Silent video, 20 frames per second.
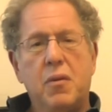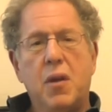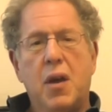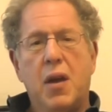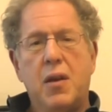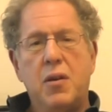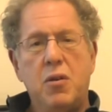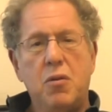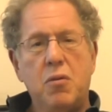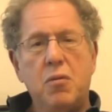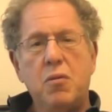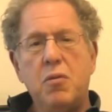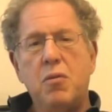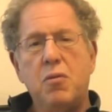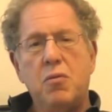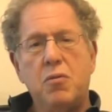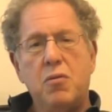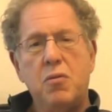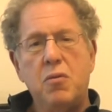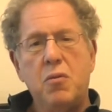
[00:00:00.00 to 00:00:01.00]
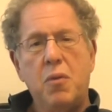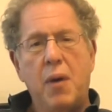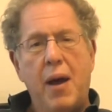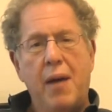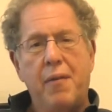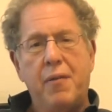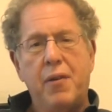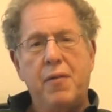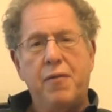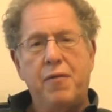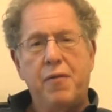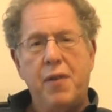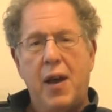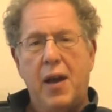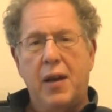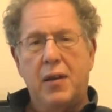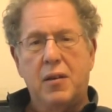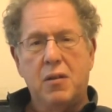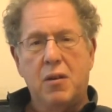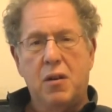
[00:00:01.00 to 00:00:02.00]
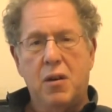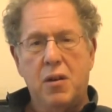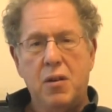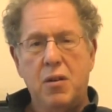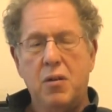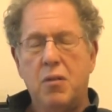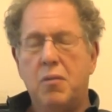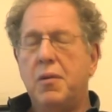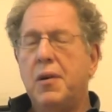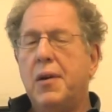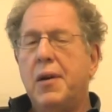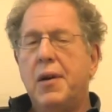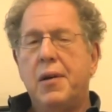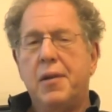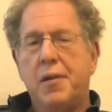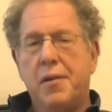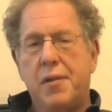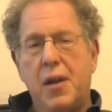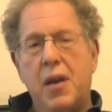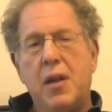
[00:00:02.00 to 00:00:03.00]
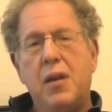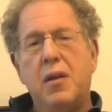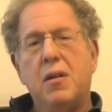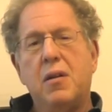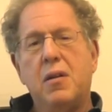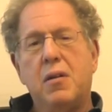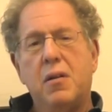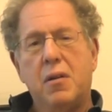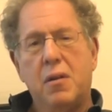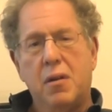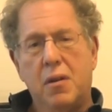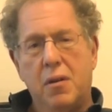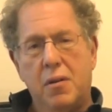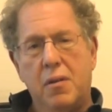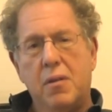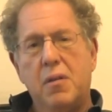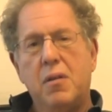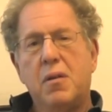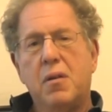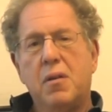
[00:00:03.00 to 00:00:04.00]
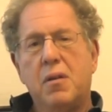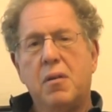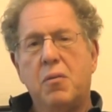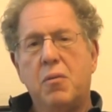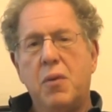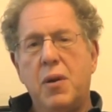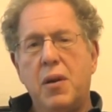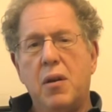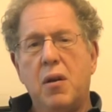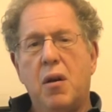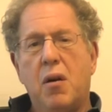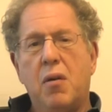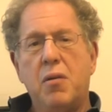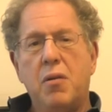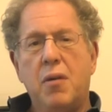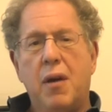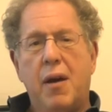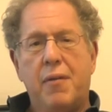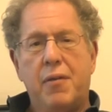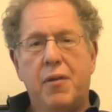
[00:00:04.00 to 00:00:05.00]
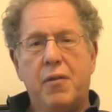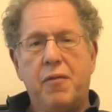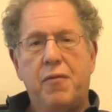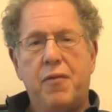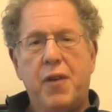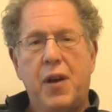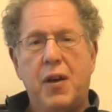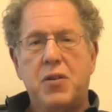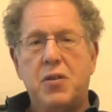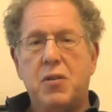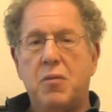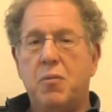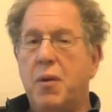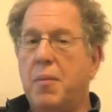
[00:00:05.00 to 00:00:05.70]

and you have an effect on you, then we know you have an infection.